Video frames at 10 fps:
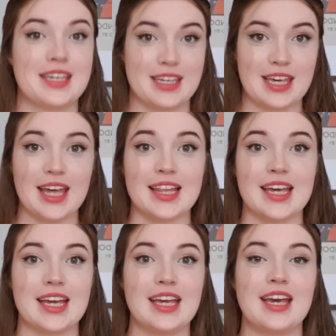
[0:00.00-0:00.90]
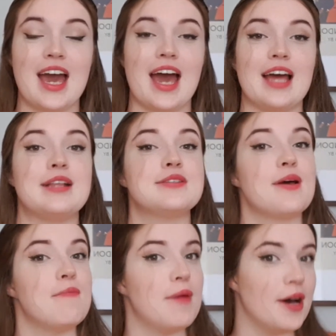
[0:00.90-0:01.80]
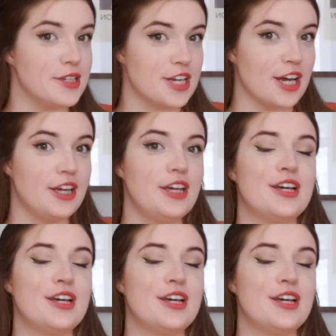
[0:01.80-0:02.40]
killing and murder.